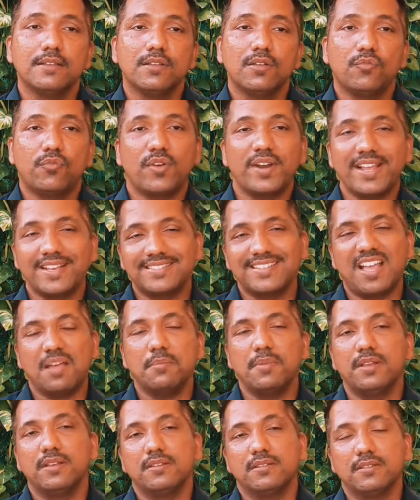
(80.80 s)
For
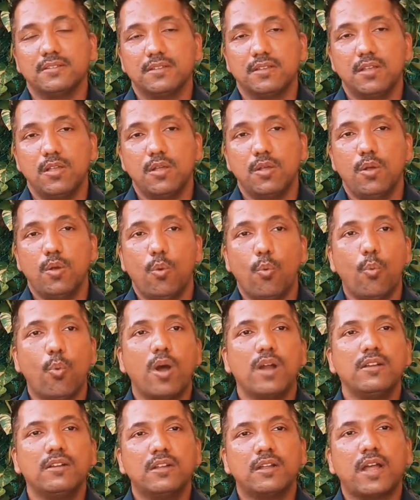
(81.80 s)
example,
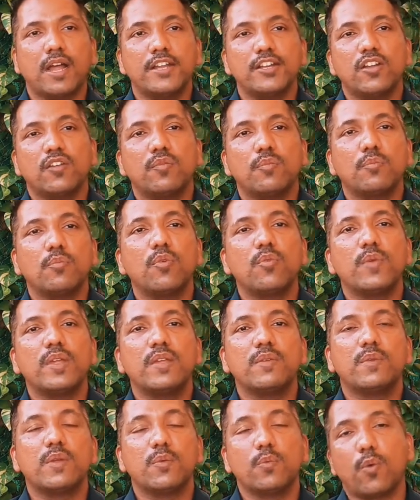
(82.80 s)
what kind of movie
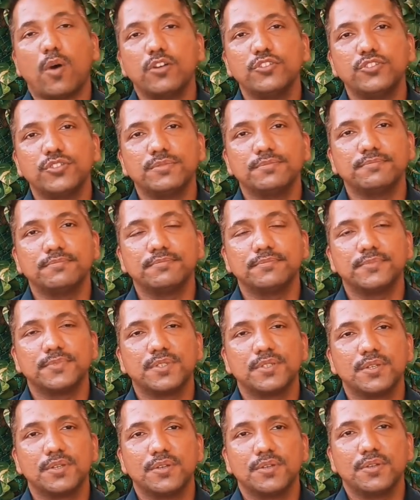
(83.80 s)
we watch,
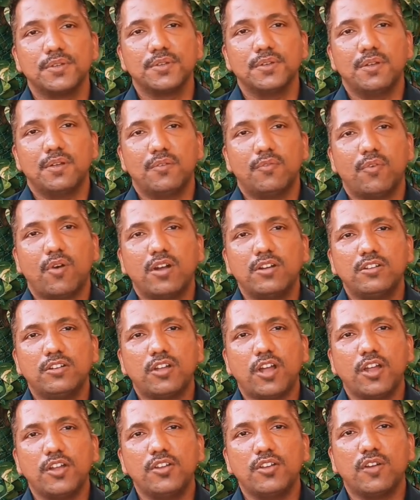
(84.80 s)
what
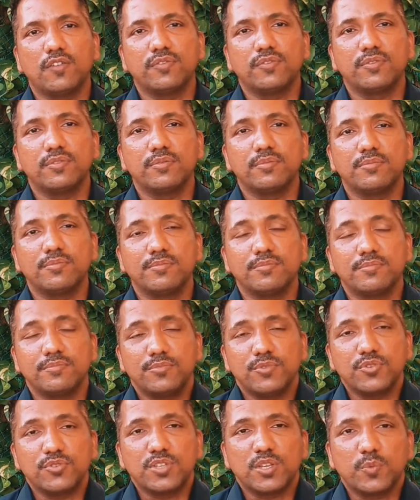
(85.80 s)
kind of
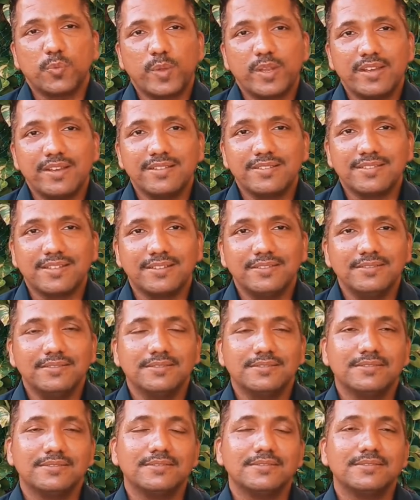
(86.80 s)
music we listen,
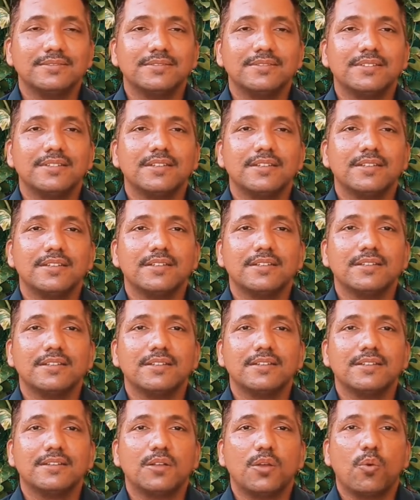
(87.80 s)

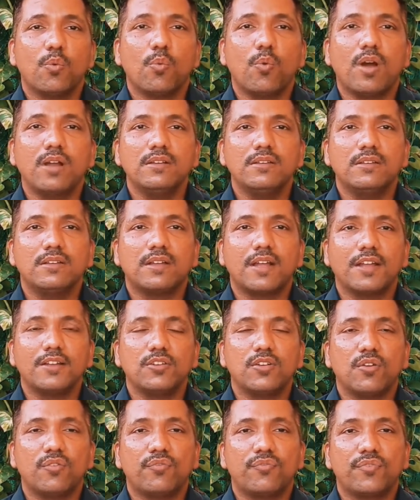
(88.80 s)
what kind
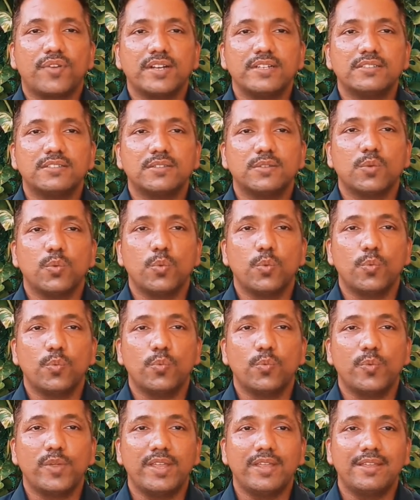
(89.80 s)
of friends
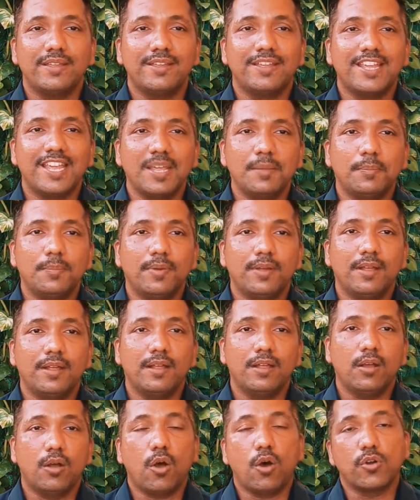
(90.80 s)
we keep
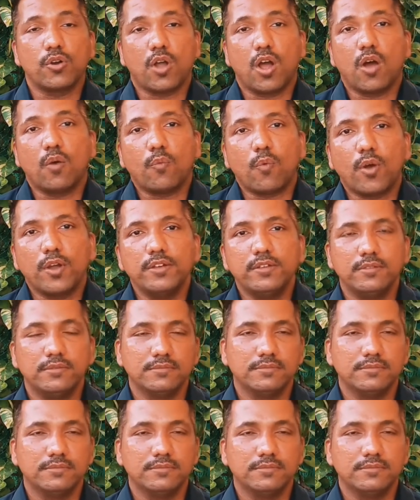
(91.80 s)
or avoid,